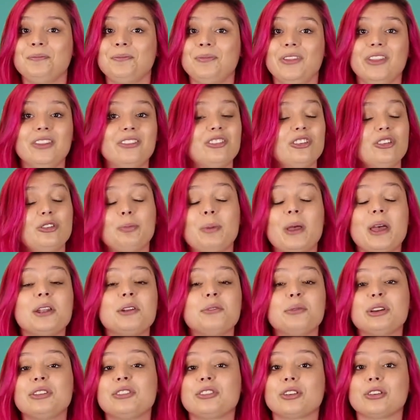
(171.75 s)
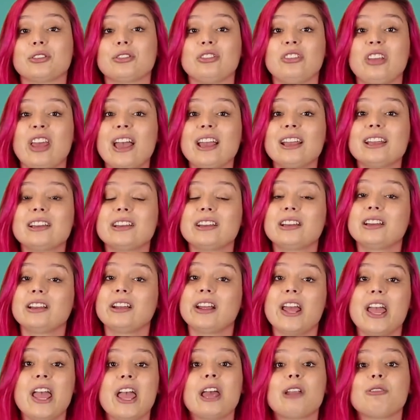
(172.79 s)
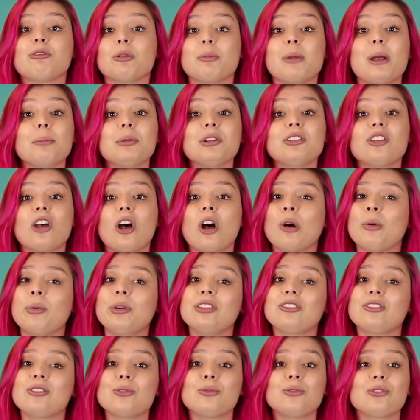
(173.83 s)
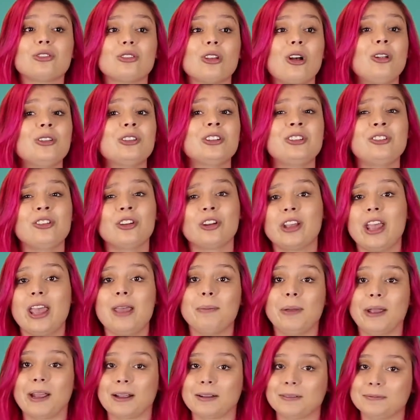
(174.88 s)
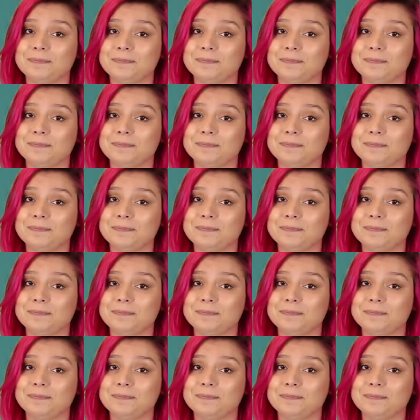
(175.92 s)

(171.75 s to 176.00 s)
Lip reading: This has been WhiskersTech, and remember to always use salt in your gaming.